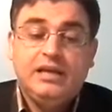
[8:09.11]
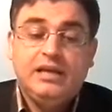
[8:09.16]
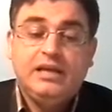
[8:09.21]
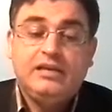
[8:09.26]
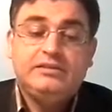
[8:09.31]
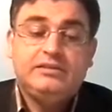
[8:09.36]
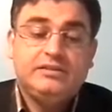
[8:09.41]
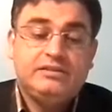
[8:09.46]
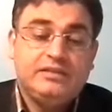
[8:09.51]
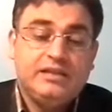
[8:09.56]

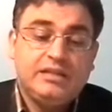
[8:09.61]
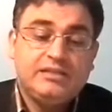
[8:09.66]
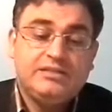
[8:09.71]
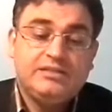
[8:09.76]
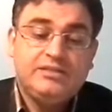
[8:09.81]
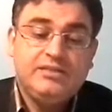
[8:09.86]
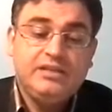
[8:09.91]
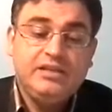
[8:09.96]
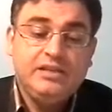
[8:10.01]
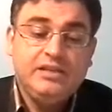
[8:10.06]
it is a
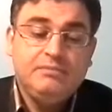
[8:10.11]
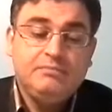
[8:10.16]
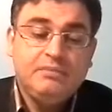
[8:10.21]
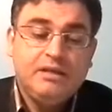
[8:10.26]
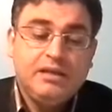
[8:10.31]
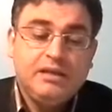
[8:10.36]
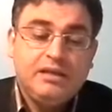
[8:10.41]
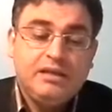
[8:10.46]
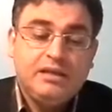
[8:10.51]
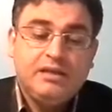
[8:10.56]
stream
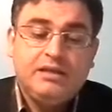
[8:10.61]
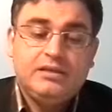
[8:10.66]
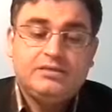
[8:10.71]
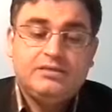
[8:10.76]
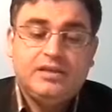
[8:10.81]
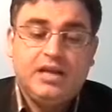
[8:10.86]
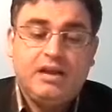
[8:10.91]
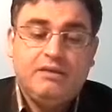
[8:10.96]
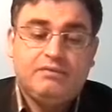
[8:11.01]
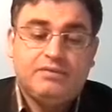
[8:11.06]

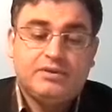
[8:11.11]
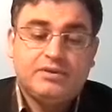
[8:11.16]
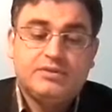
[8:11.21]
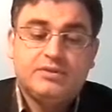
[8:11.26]
cipher.